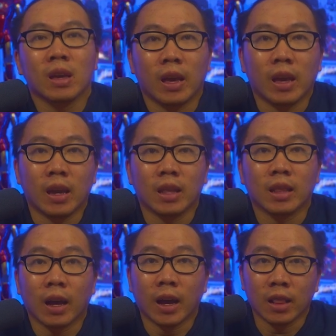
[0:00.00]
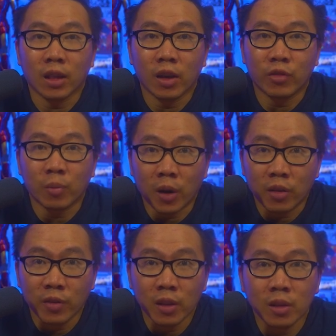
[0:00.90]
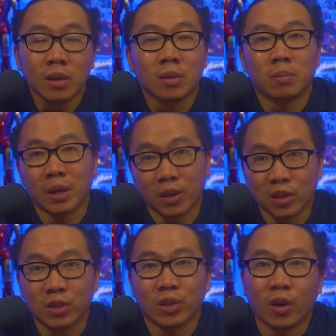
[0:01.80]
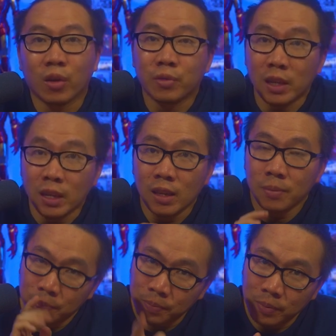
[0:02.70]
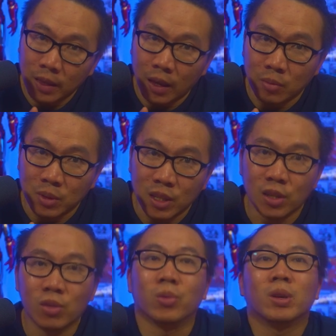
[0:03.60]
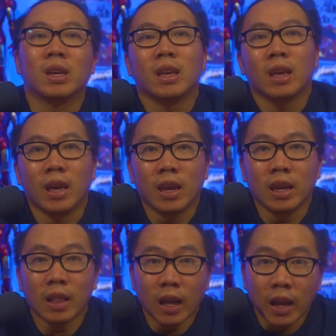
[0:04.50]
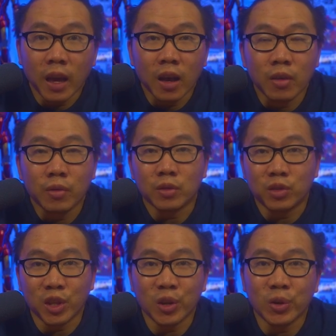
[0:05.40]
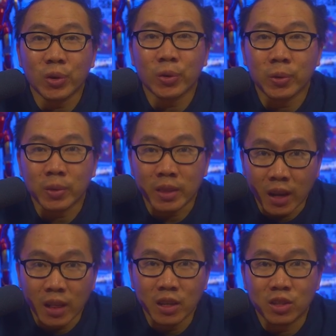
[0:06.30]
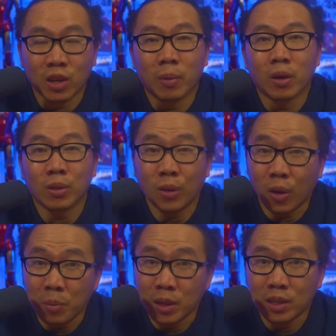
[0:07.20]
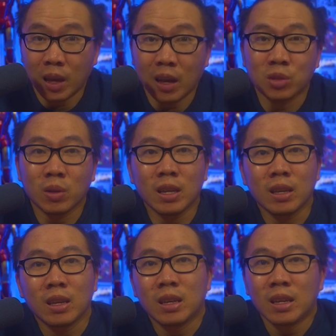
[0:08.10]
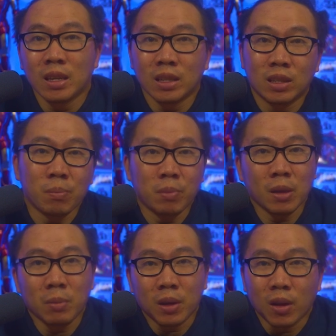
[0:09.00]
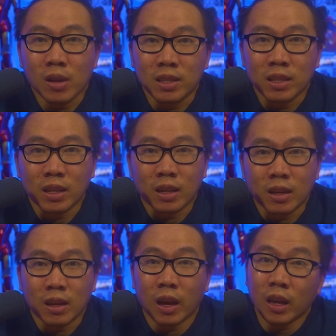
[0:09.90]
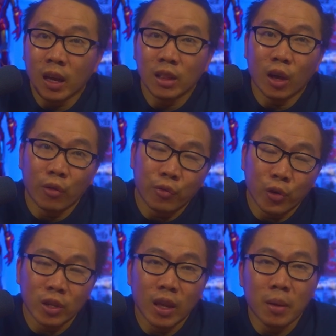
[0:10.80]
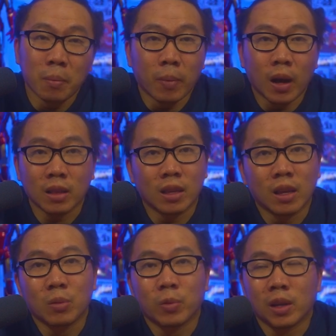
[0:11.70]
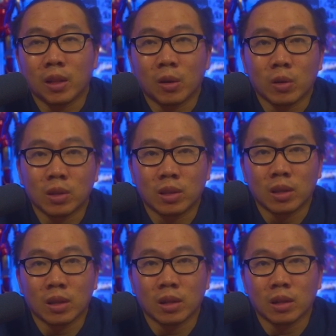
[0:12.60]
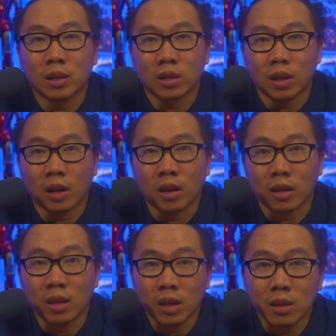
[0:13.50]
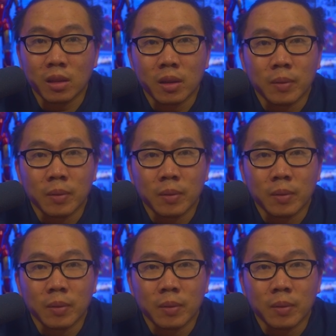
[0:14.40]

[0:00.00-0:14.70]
And I love Marvel because of the MCU. And I have zero knowledge about comics actually, simply because I can't afford them back then when I was still a kid.